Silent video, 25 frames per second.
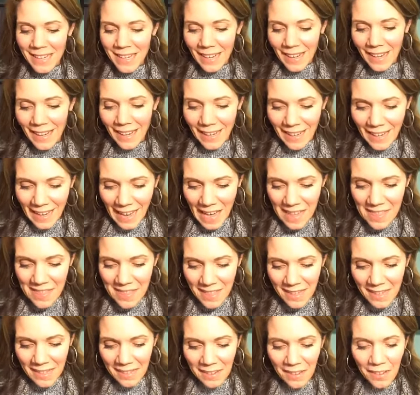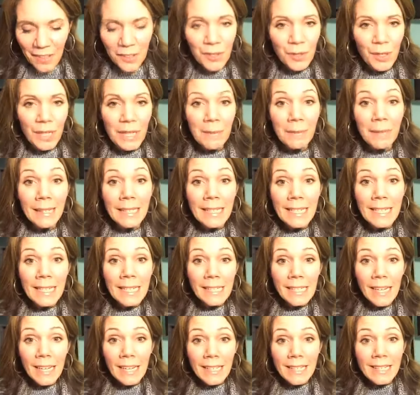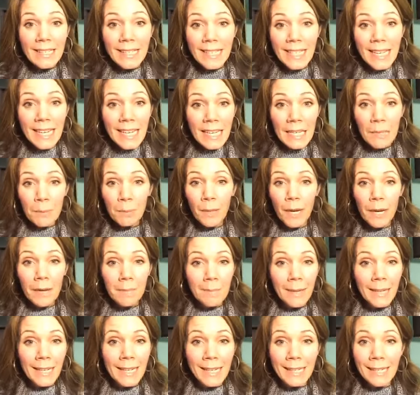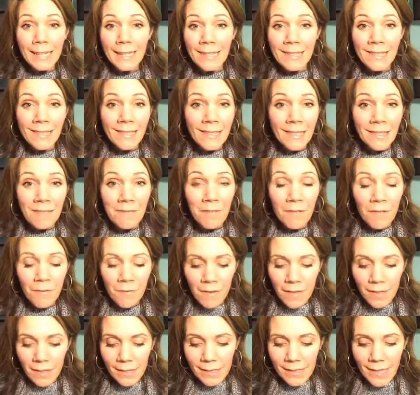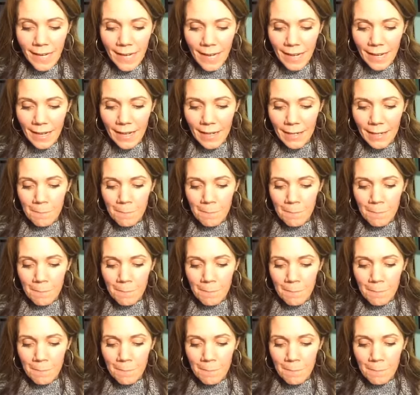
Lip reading: And then I'll drink my detox tea to prep my kidneys and liver for the day.